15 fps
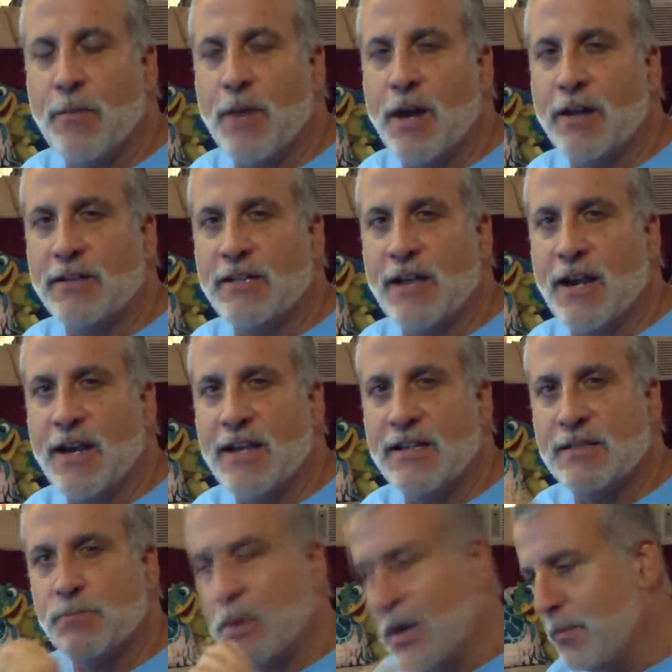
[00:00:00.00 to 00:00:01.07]
not
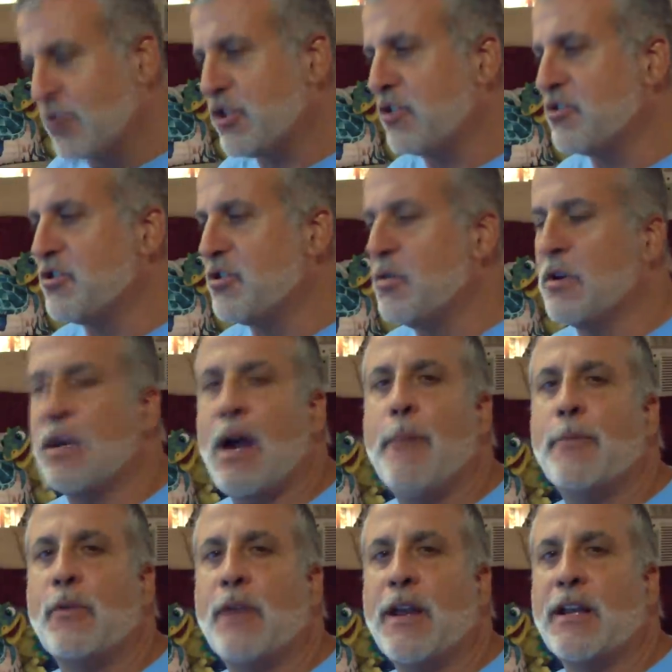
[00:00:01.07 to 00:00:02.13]
monetized. Publishers do a
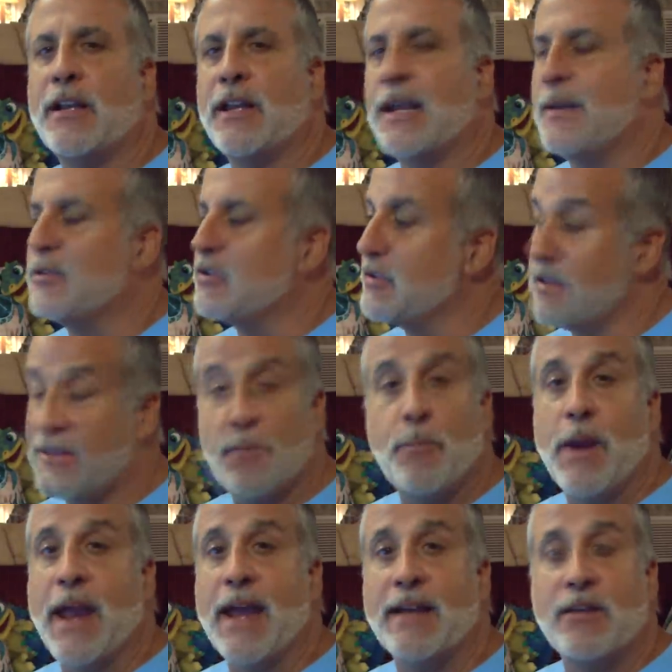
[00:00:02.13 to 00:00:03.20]
copyright claim so that the
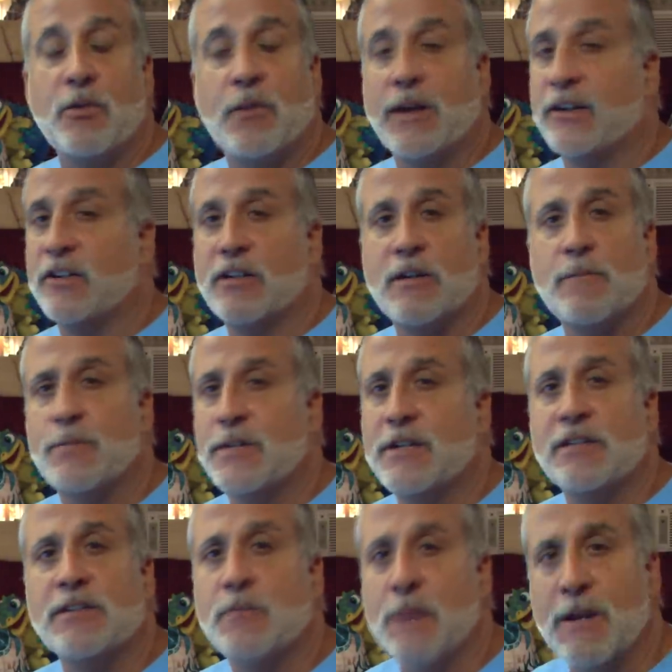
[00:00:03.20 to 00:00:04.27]
band and the record
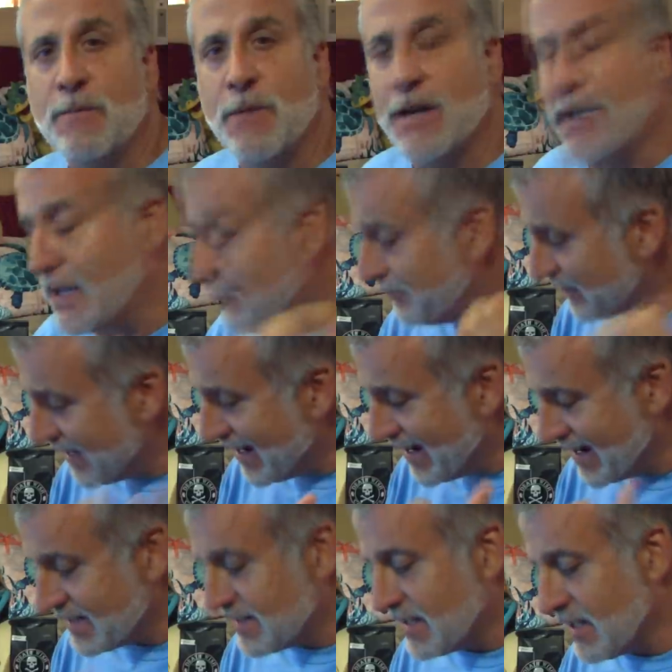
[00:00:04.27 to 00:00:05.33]
companies can make money,
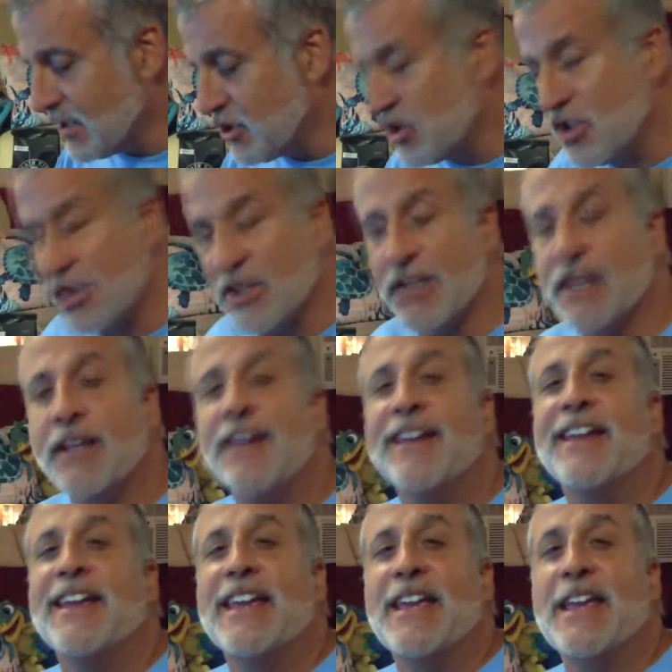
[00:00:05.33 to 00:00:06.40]
as they should.
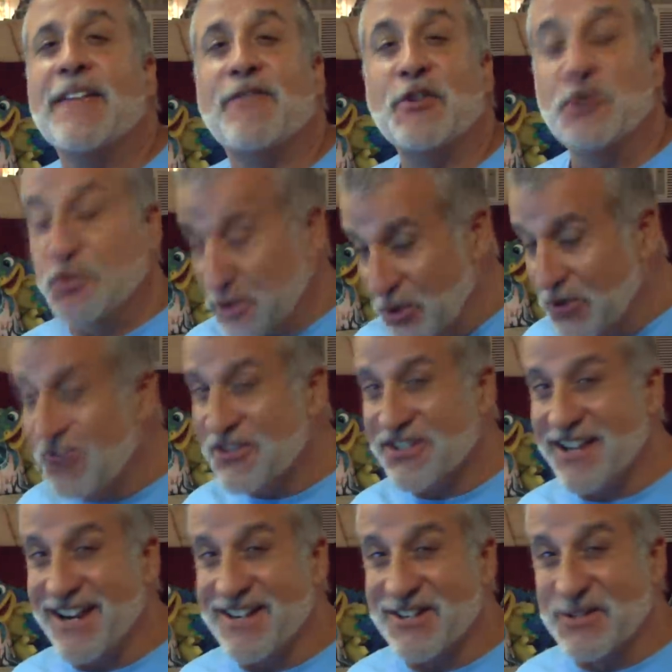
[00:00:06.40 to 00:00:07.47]
If you do
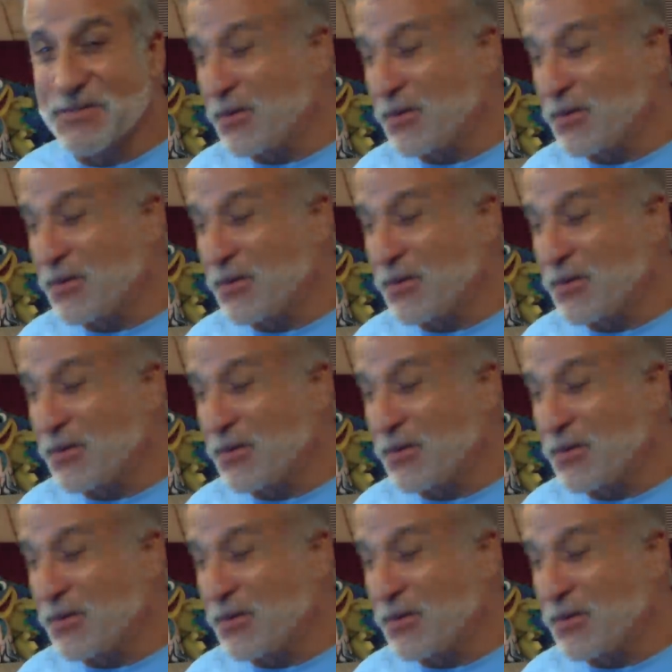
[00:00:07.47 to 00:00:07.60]
decide to